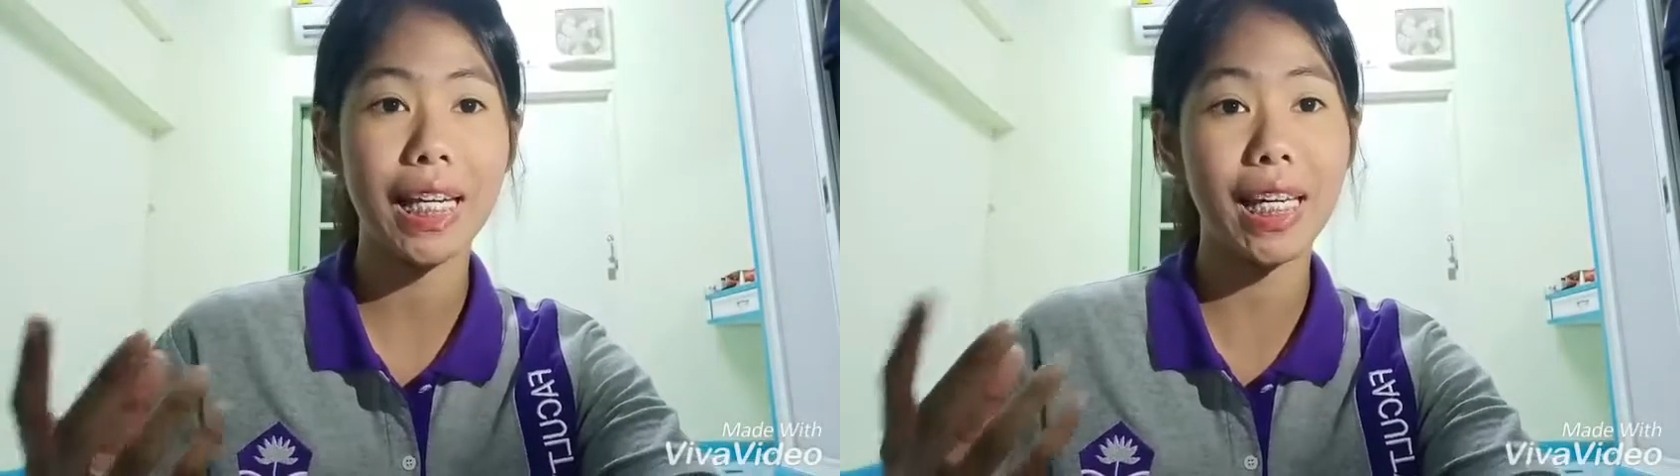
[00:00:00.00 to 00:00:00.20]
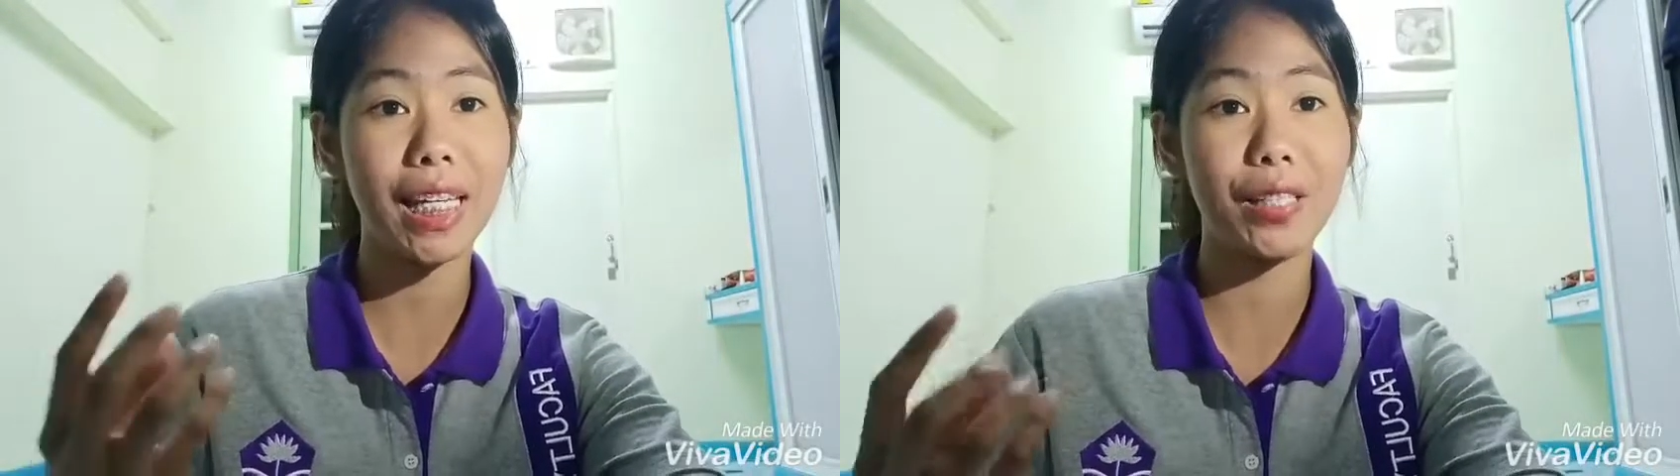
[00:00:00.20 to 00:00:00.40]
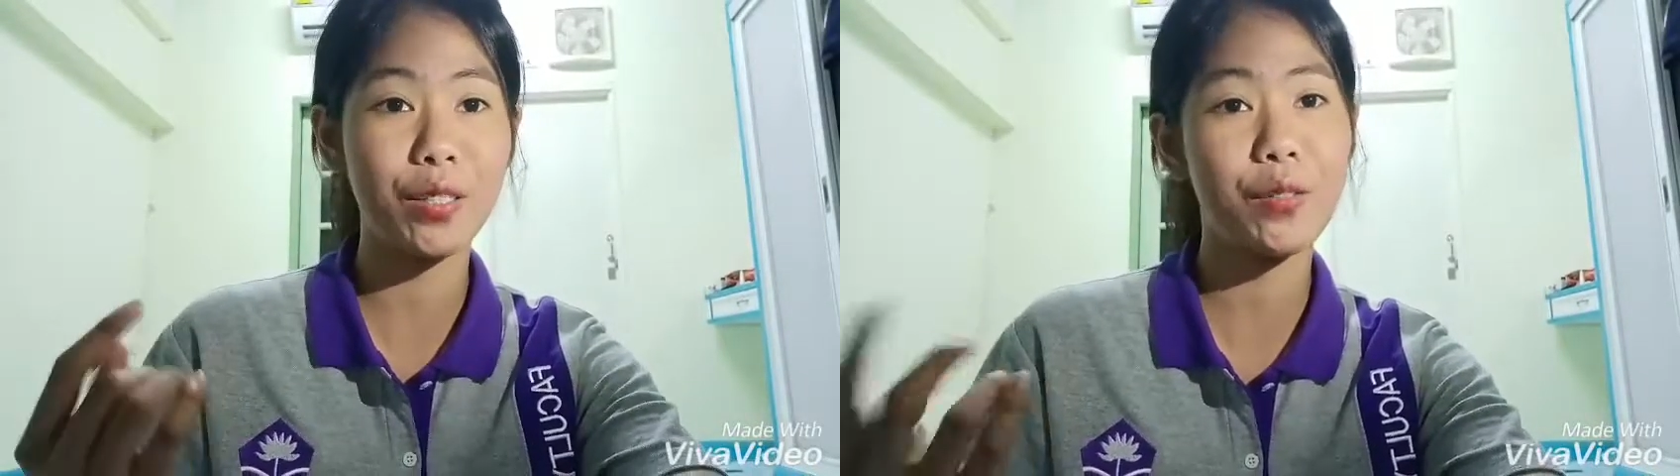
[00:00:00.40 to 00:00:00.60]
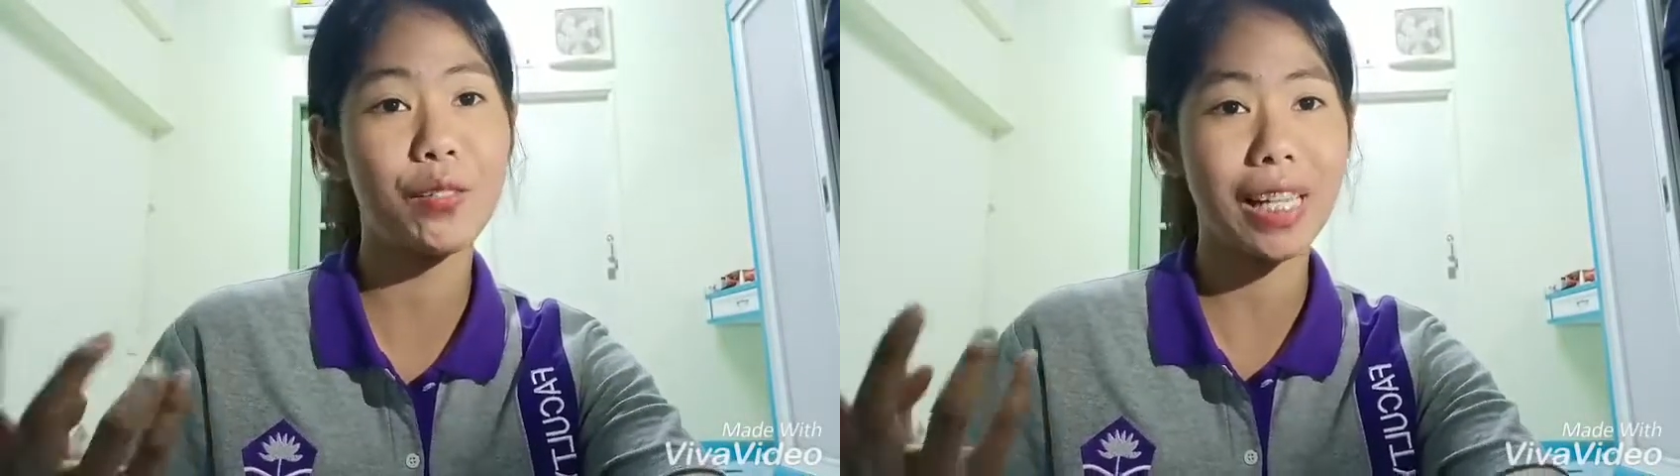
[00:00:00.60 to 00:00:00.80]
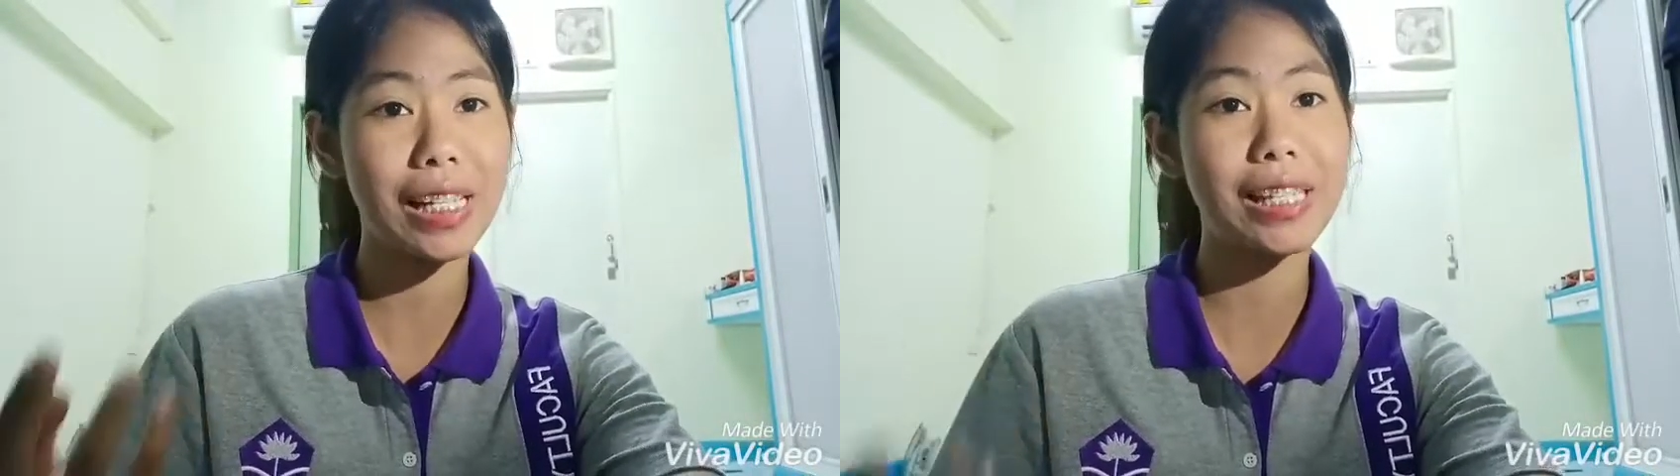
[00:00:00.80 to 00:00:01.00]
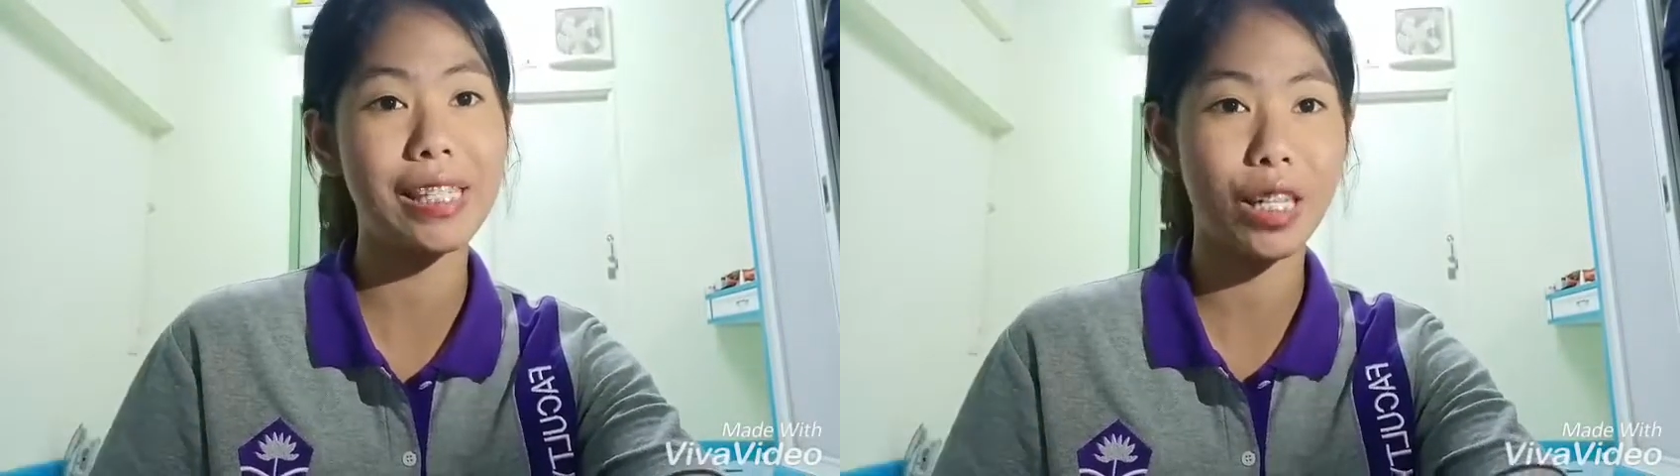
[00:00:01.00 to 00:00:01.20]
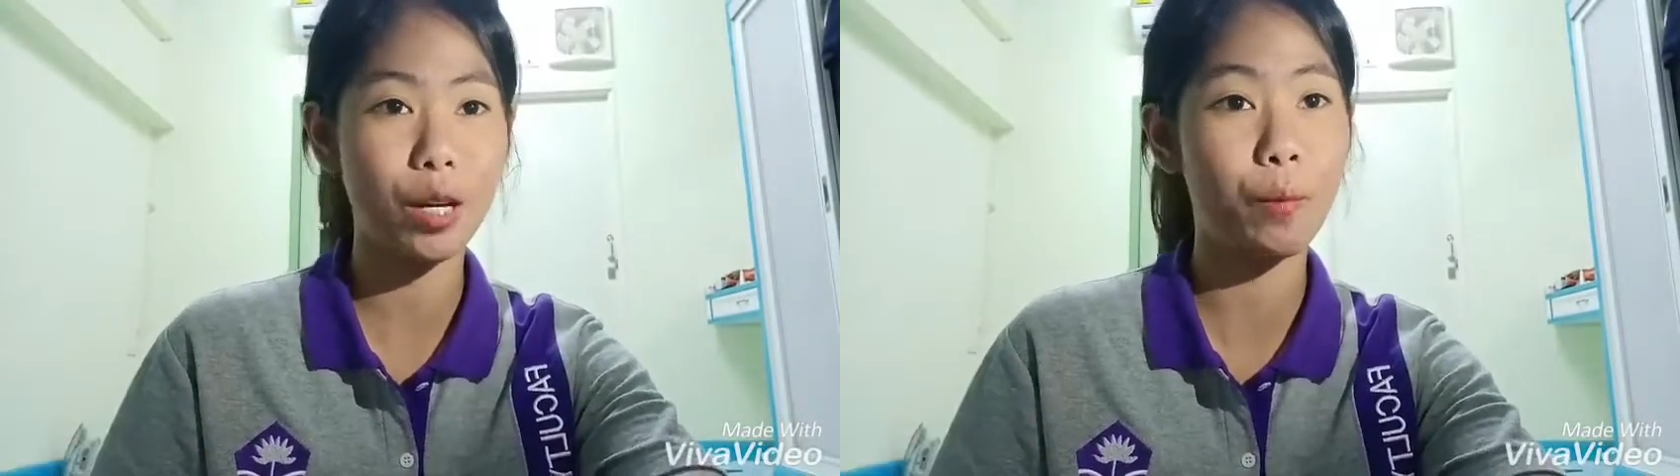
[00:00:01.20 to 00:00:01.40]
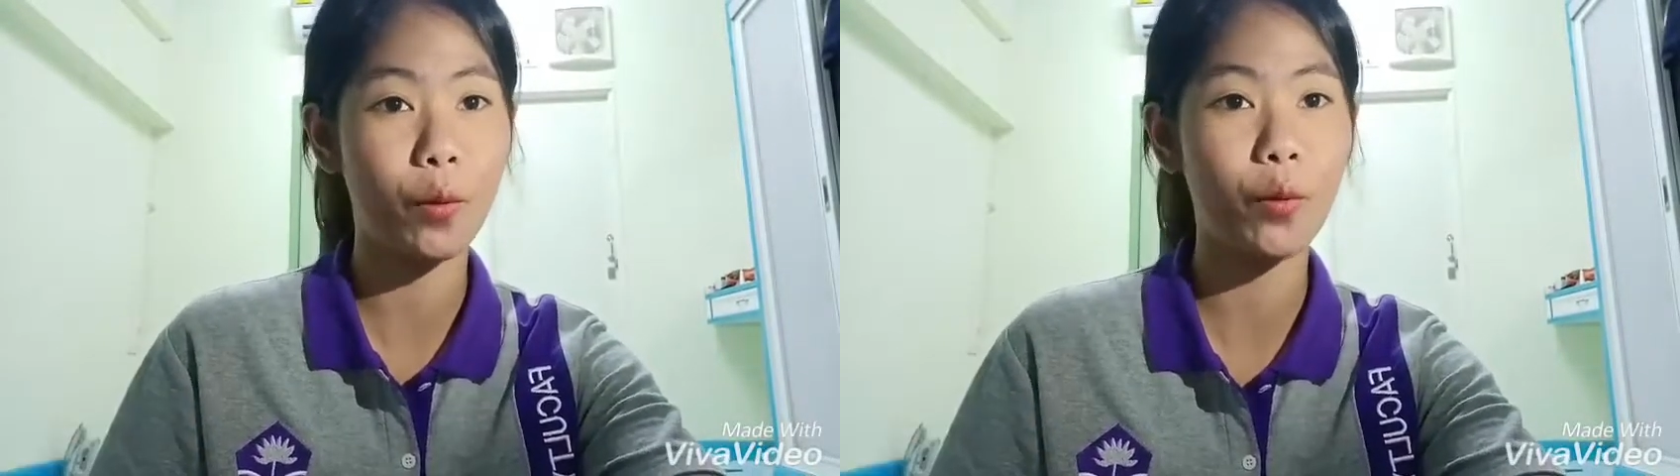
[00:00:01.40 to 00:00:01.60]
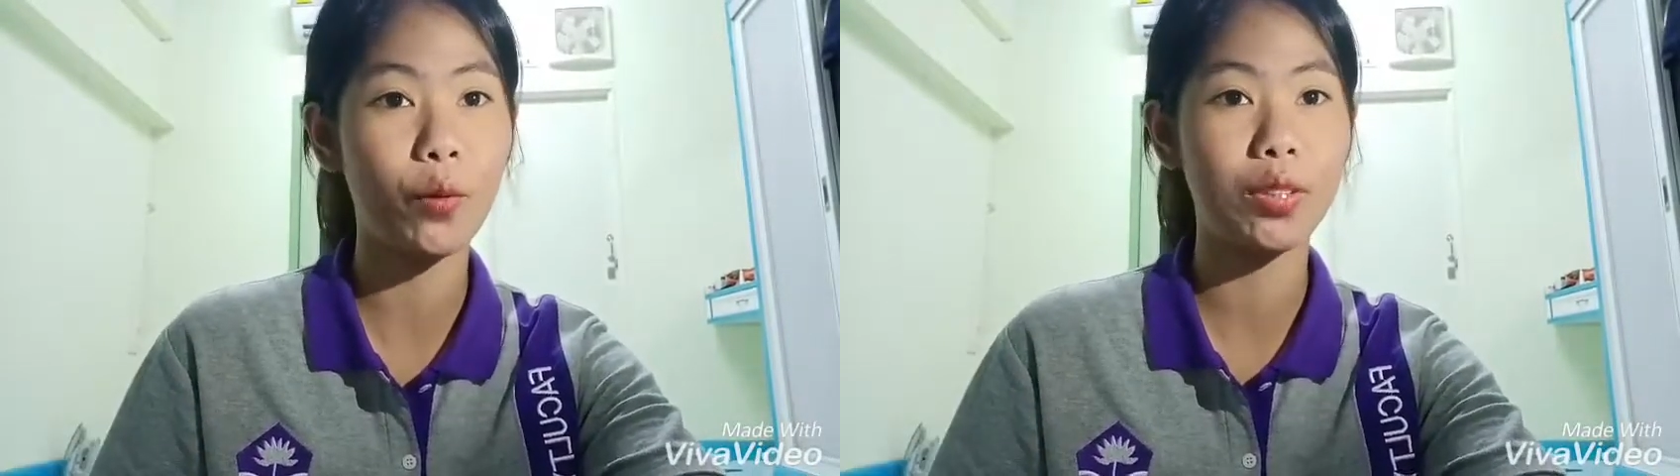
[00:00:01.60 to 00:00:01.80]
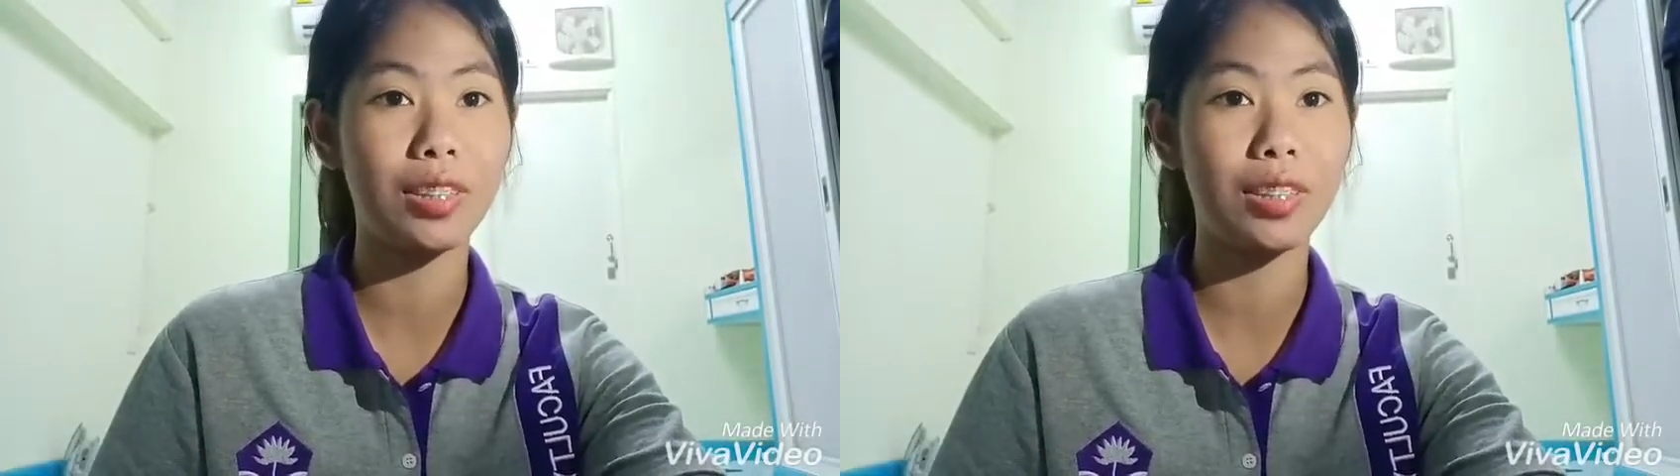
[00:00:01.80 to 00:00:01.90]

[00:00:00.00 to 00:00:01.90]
It used in Singapore.